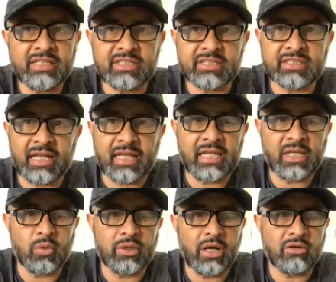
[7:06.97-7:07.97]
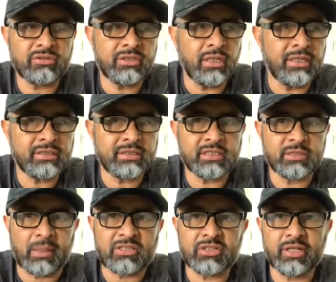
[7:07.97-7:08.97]
just like anyone else does,
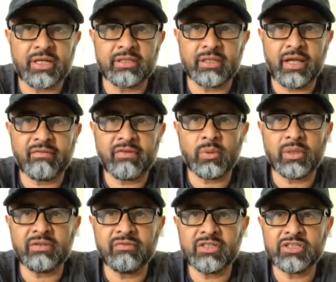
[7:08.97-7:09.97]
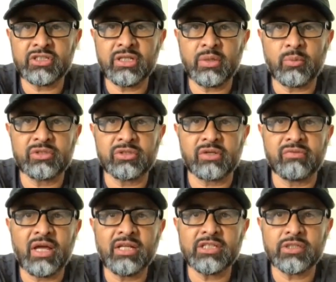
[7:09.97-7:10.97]
especially in the heavyweight division, and we took
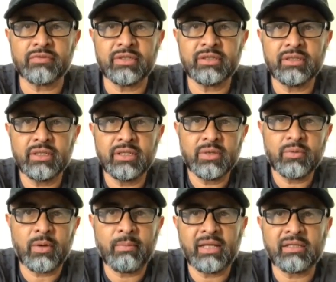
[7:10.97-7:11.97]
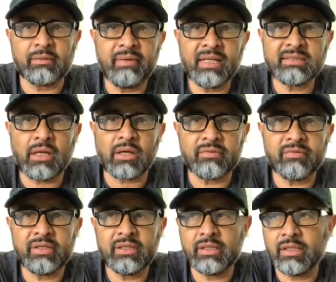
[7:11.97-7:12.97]
advantage of it. We make the best out of
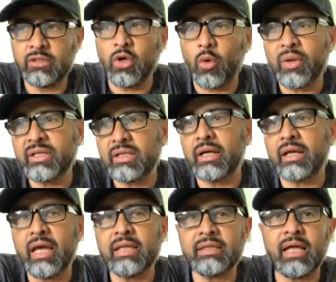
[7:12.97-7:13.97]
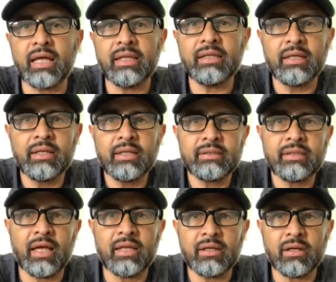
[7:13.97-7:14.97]
it, and knowing again that
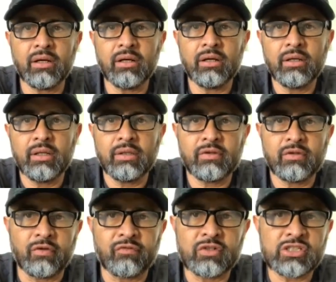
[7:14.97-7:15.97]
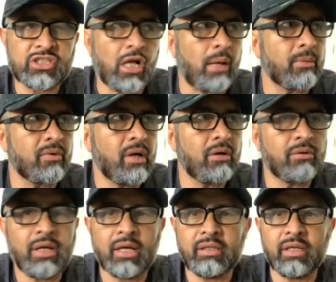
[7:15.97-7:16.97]
the first time
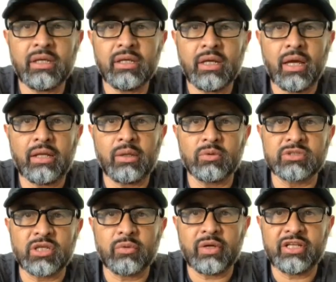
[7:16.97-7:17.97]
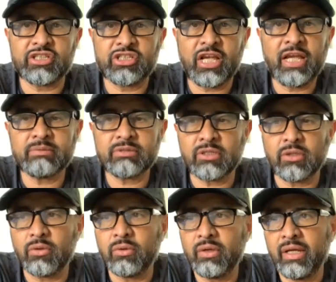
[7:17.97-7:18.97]
around, Andy was in great shape,
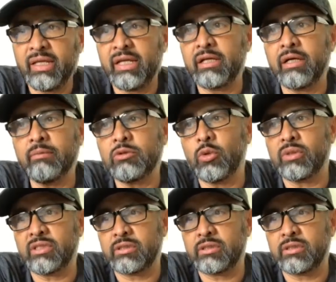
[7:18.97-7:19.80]
so it didn't come to us